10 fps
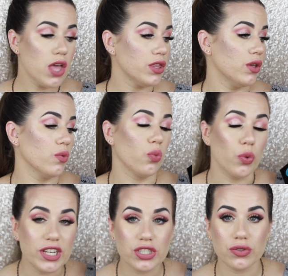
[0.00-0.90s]
The
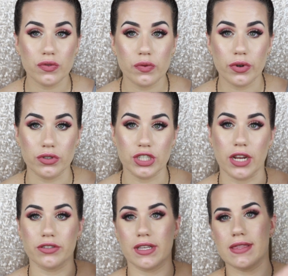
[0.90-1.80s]
original foiled
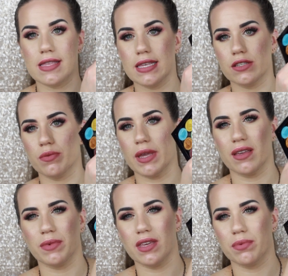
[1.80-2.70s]
shadows, and then these are
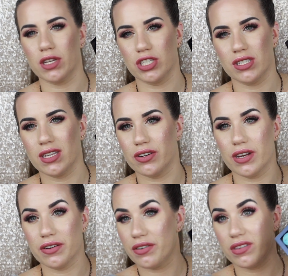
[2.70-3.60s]
MakeupGeek blushes that are down here.